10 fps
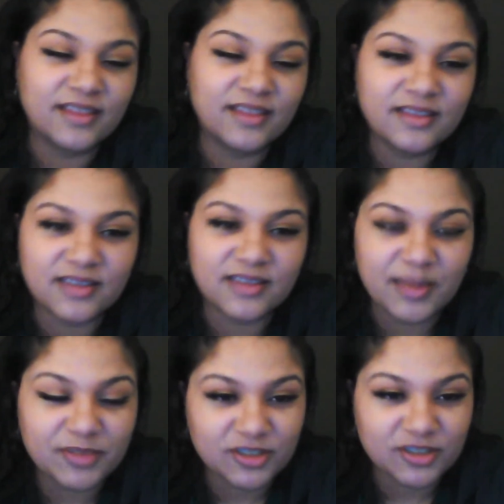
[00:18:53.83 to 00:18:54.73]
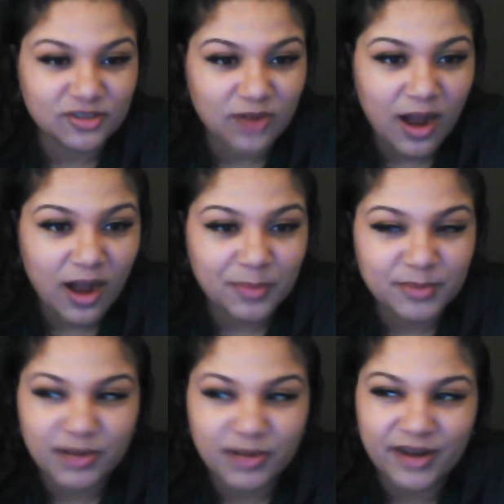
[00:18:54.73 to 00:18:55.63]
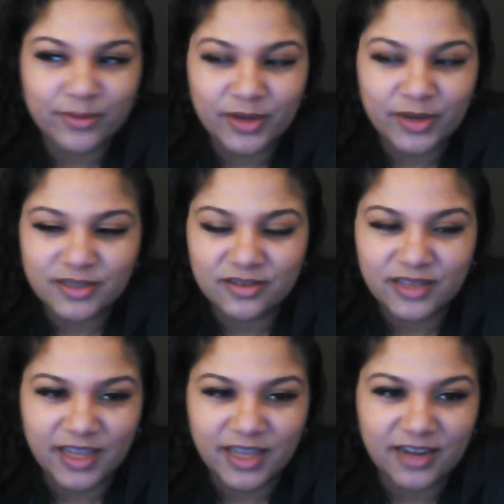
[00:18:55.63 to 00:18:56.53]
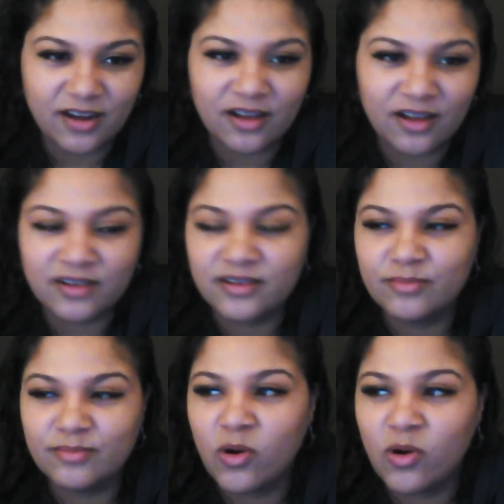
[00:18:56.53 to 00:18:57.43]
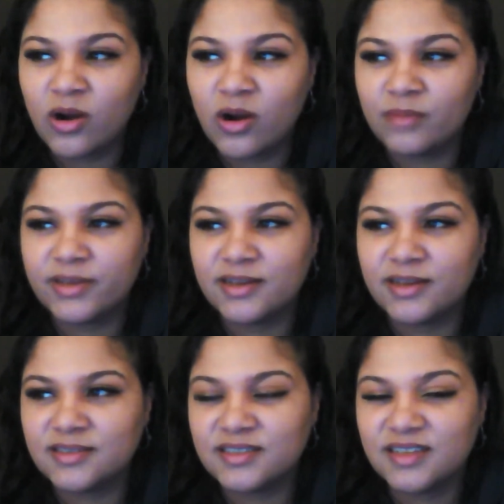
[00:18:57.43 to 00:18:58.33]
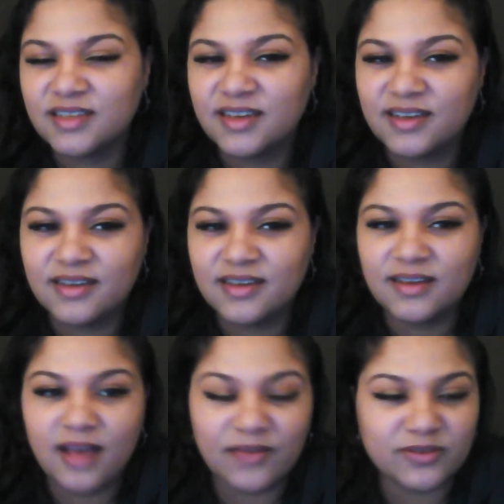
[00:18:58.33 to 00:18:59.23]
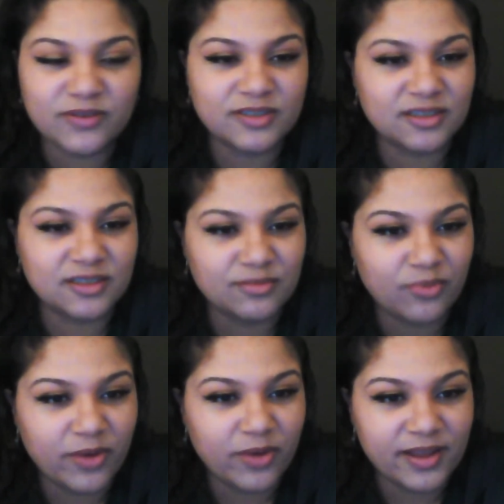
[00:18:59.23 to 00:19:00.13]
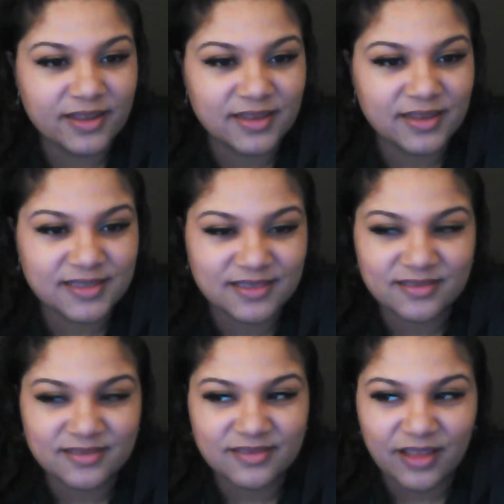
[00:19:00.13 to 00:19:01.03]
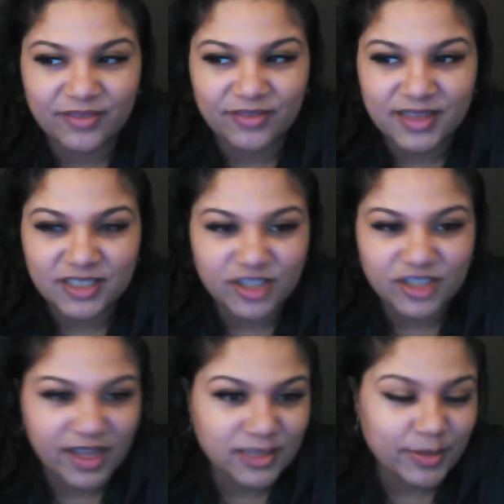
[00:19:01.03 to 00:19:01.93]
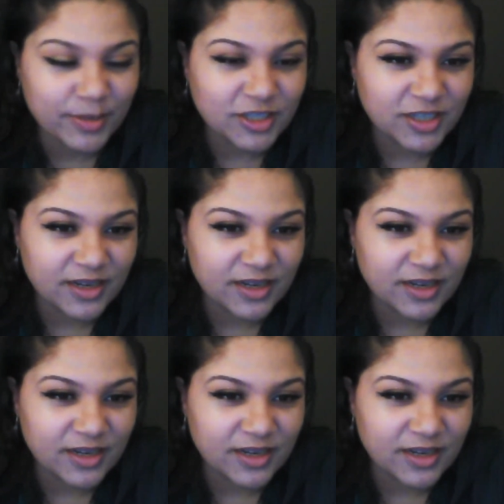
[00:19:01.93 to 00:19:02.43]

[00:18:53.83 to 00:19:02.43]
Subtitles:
I think the temperature dropped, but I didn't want to turn the heat on more because after a certain point it doesn't like really change much